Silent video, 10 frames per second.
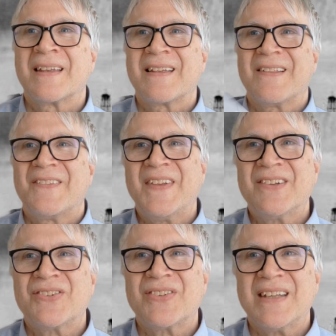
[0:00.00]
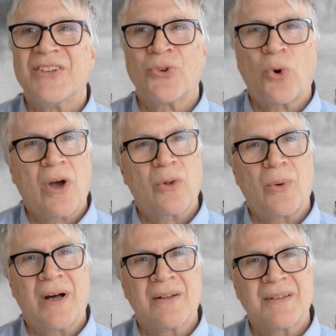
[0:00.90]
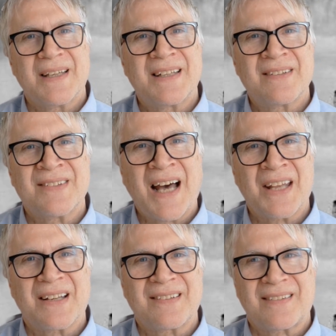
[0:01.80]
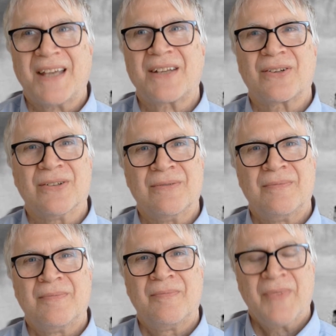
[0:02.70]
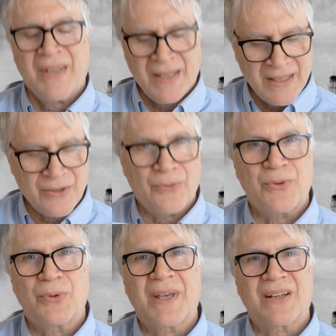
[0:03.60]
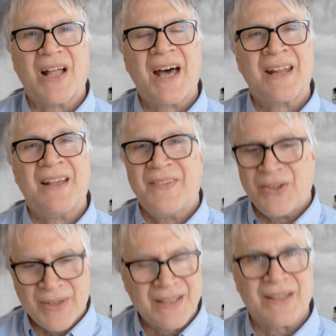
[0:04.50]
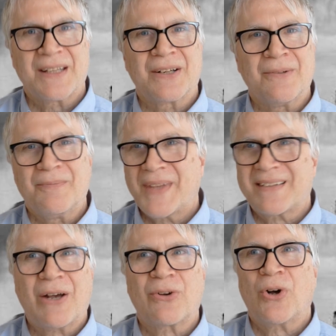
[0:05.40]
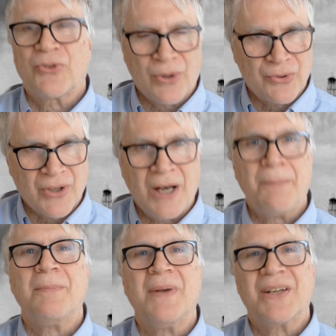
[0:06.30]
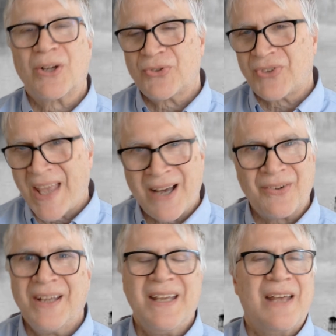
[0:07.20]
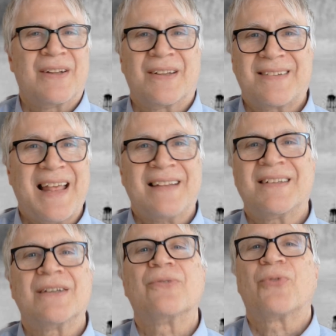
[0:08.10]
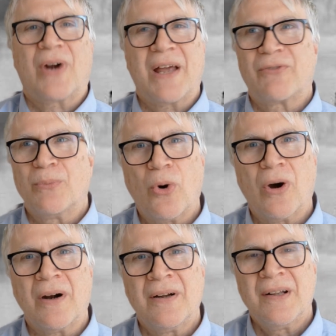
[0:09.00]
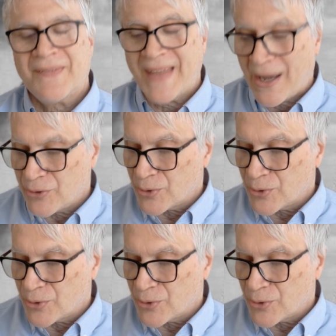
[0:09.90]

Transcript: This is an oil well. It is not a cycle. You get a lot and then you get a little. That's how it goes. It goes up and it goes down, and that's it forevermore. Now you